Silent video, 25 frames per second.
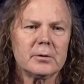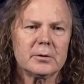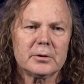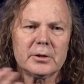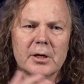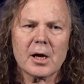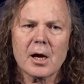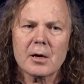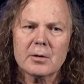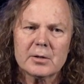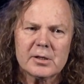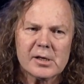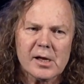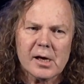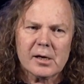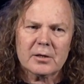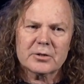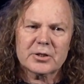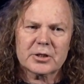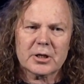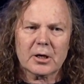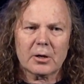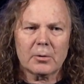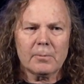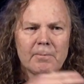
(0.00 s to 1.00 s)
Now,
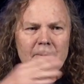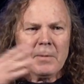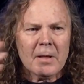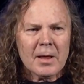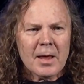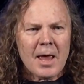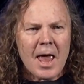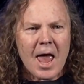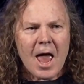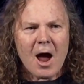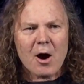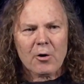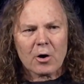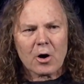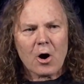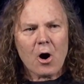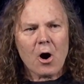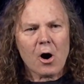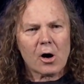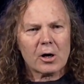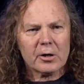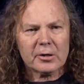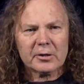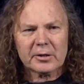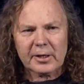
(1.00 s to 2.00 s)
so our
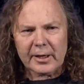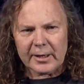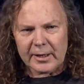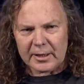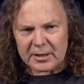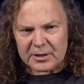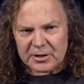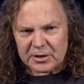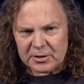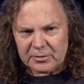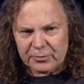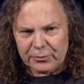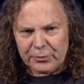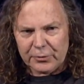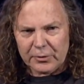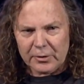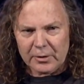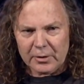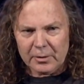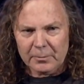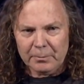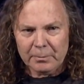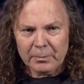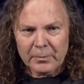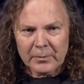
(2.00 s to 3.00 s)
context
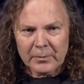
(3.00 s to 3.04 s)
for